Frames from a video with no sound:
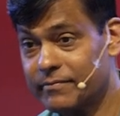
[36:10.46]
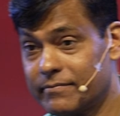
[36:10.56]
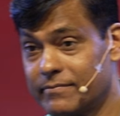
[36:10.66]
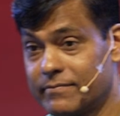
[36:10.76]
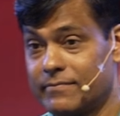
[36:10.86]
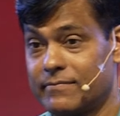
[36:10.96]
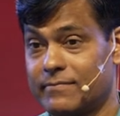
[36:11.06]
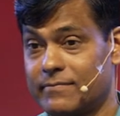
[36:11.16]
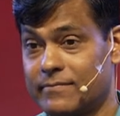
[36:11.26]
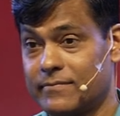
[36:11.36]

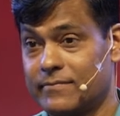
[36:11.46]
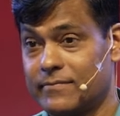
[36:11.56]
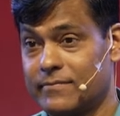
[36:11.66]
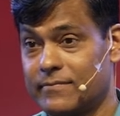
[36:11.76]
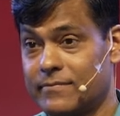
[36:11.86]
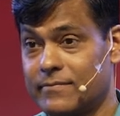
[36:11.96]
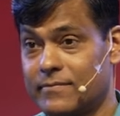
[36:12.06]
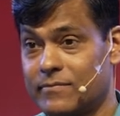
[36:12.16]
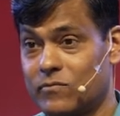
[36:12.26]
(no one is talking)